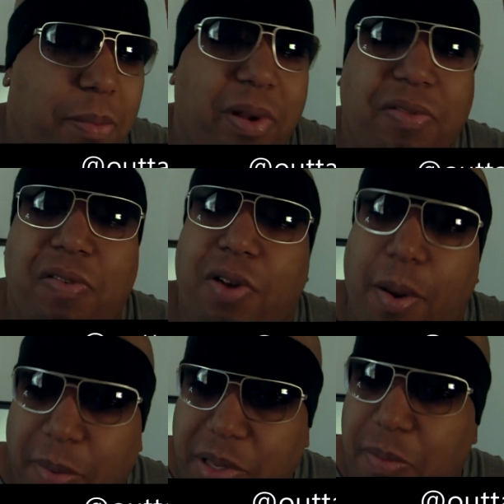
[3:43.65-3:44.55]
But if you
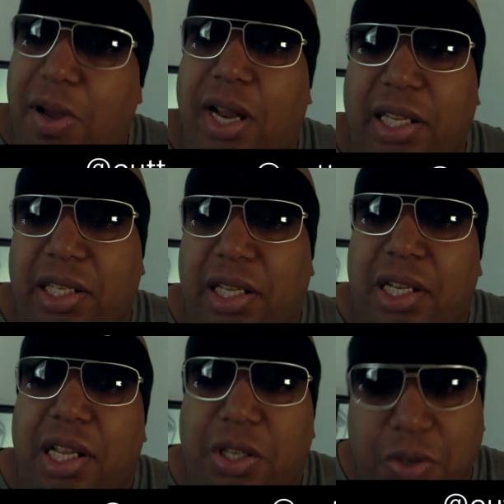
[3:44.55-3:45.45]
come up with the money,
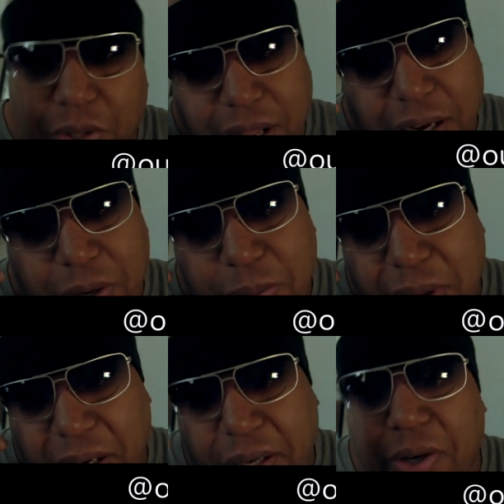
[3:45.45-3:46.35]
you thinking
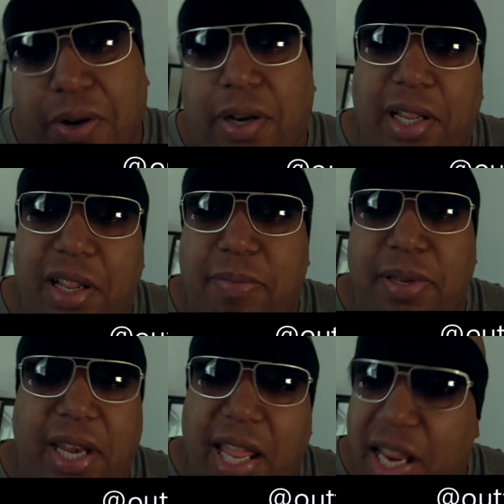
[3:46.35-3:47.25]
mentally they're gonna live, but
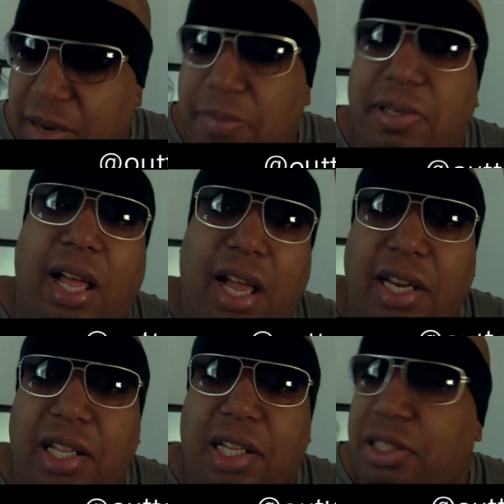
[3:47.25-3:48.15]
then they end up dying.